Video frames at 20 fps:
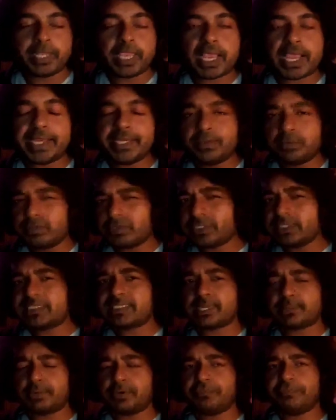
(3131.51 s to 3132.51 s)
I noticed
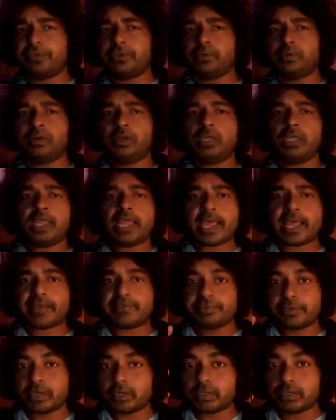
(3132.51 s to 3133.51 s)
some of you
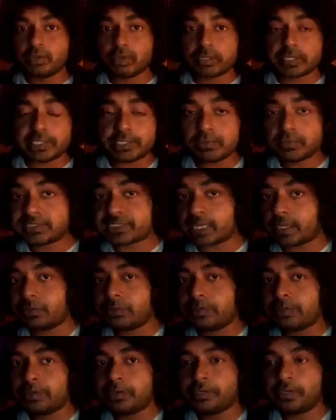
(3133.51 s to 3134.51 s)
have not looked into
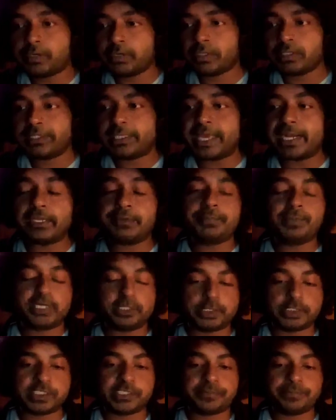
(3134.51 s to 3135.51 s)
sound that
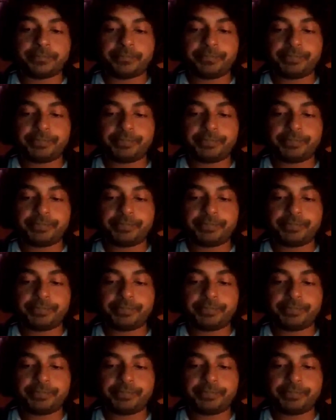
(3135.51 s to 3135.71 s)
much.